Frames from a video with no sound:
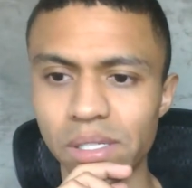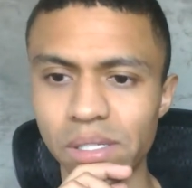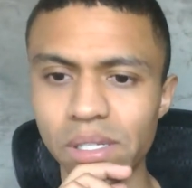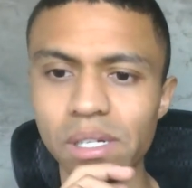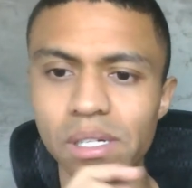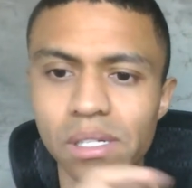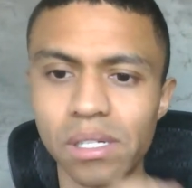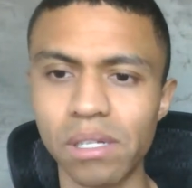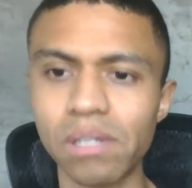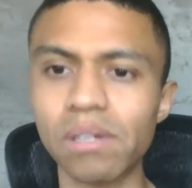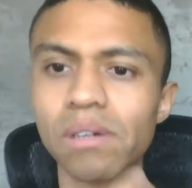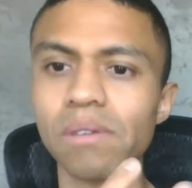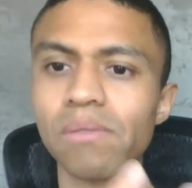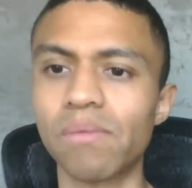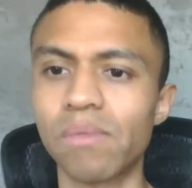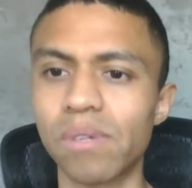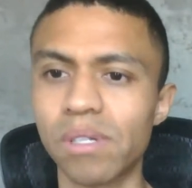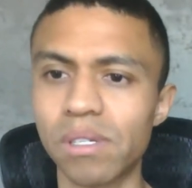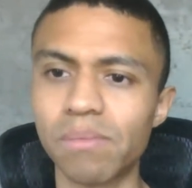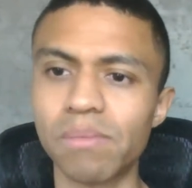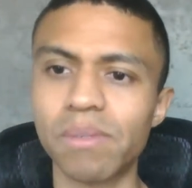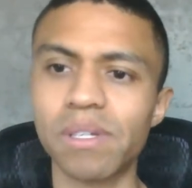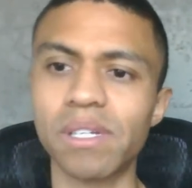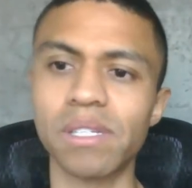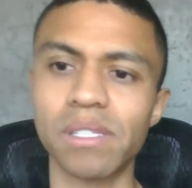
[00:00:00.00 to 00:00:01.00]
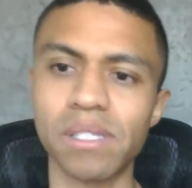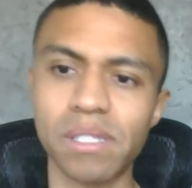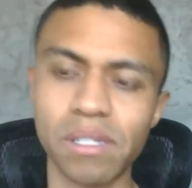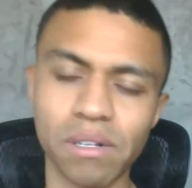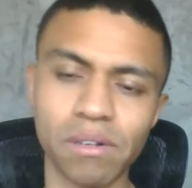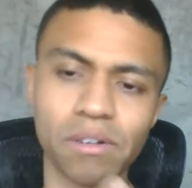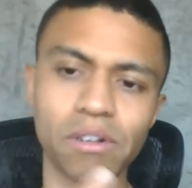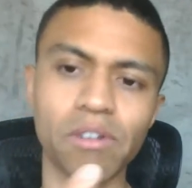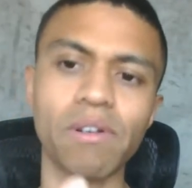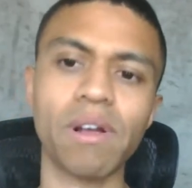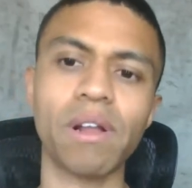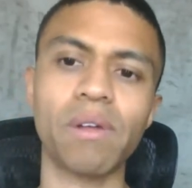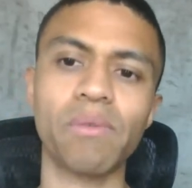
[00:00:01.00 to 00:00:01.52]
It's like, you know, what do be
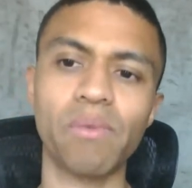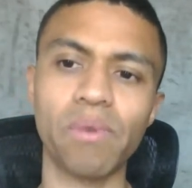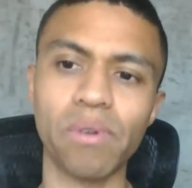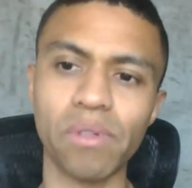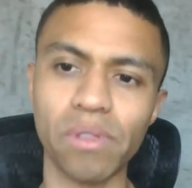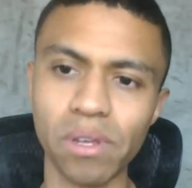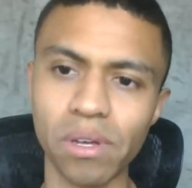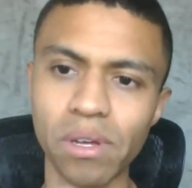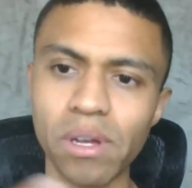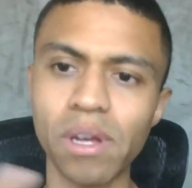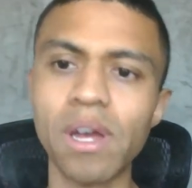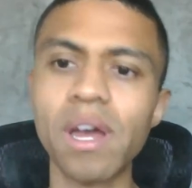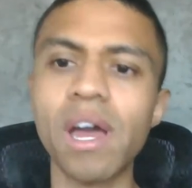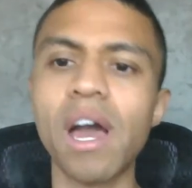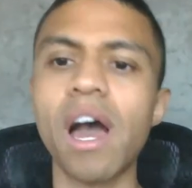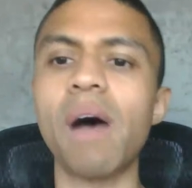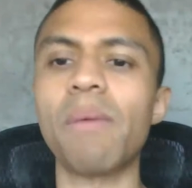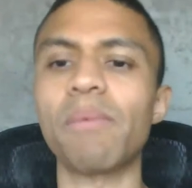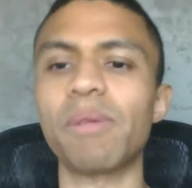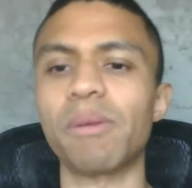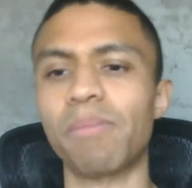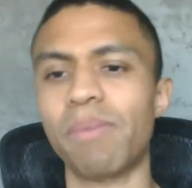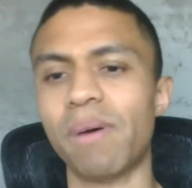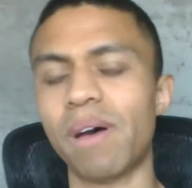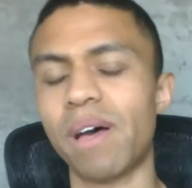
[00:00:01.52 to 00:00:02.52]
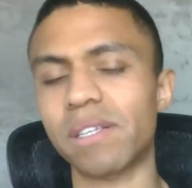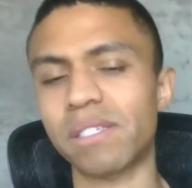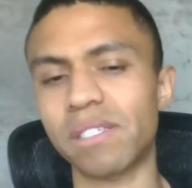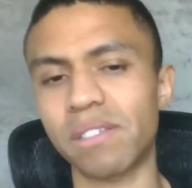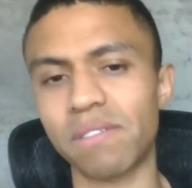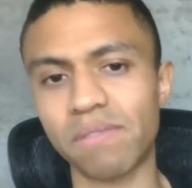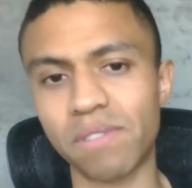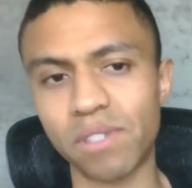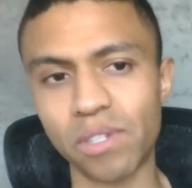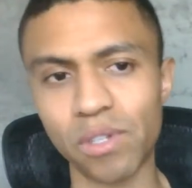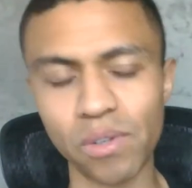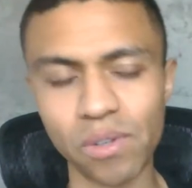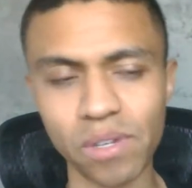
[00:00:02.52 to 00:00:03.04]
considered credit worthy? How many
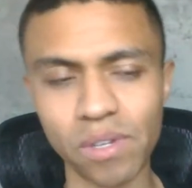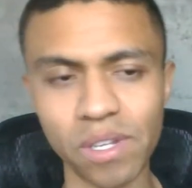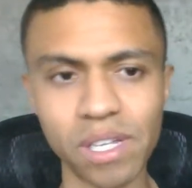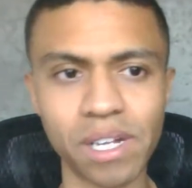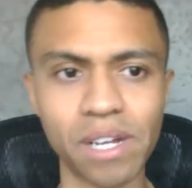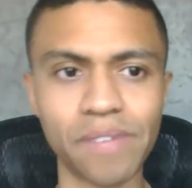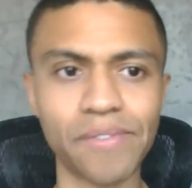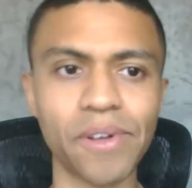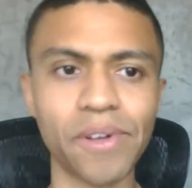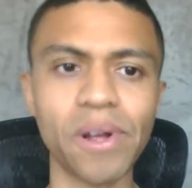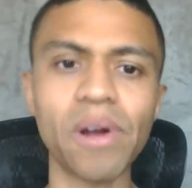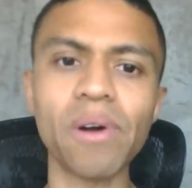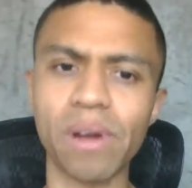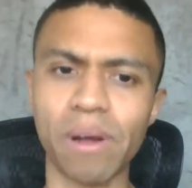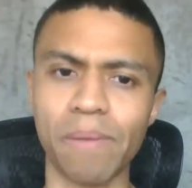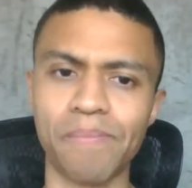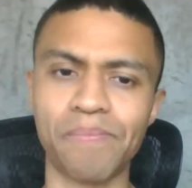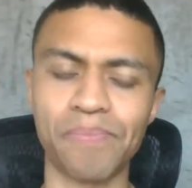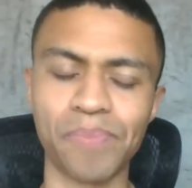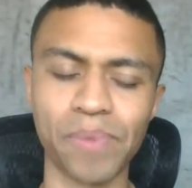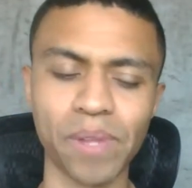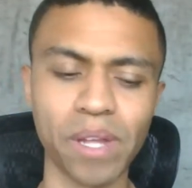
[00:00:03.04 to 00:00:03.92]
positives do you need on there? Okay.